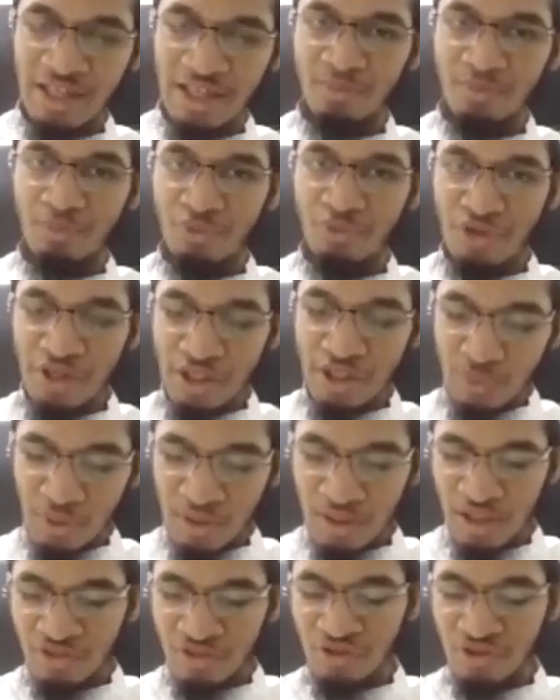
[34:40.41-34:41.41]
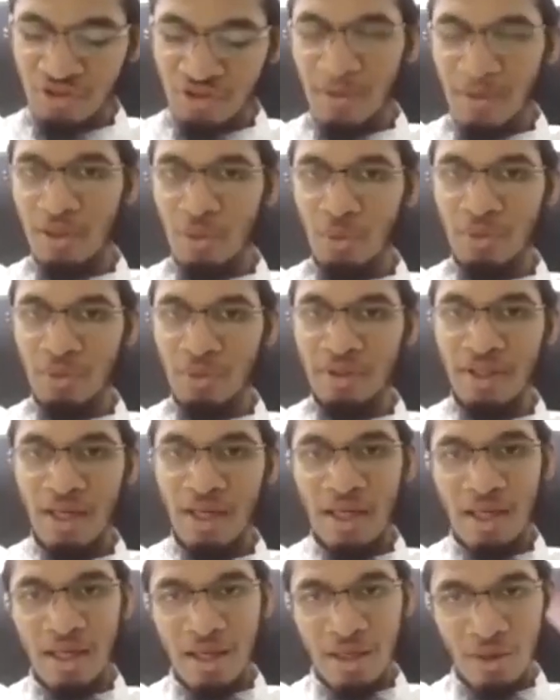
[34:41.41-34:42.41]
and pray to Allah subhanahu wa
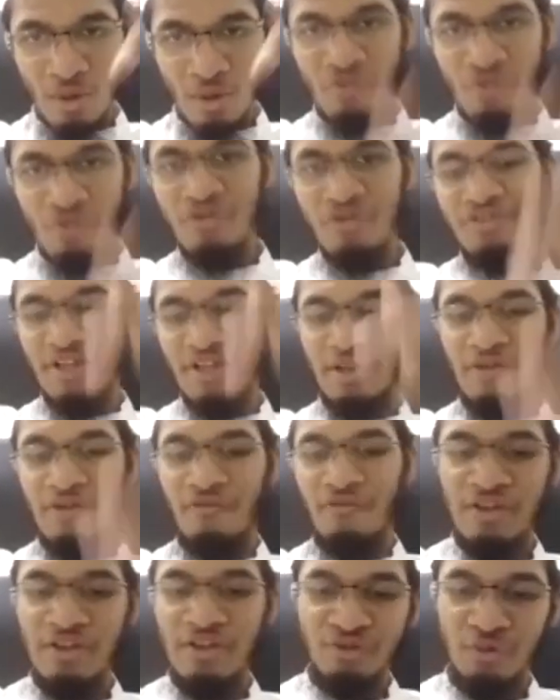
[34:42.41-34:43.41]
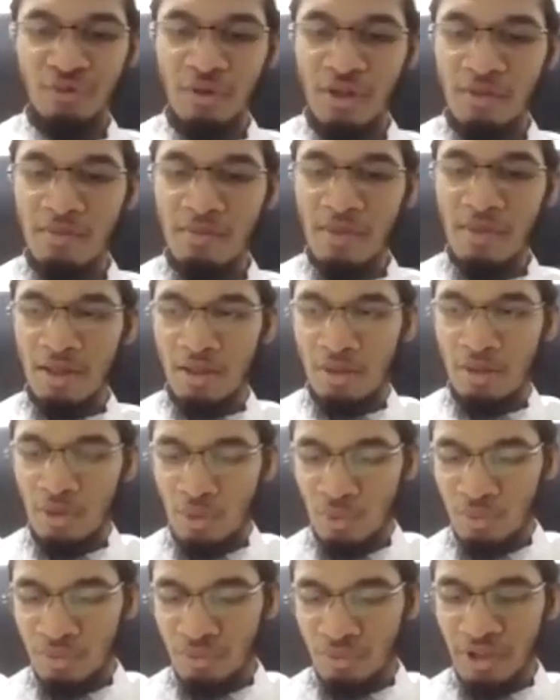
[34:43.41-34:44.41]
ta'ala and offer sacrifice to him
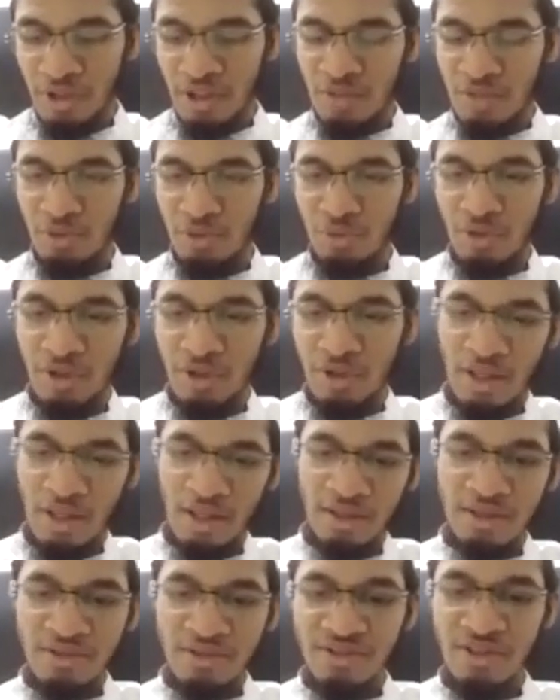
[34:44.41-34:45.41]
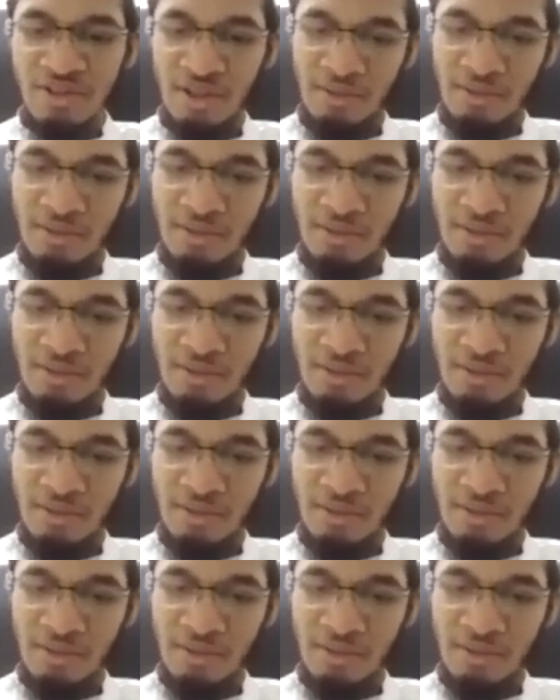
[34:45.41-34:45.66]
alone. Question number 29 is done.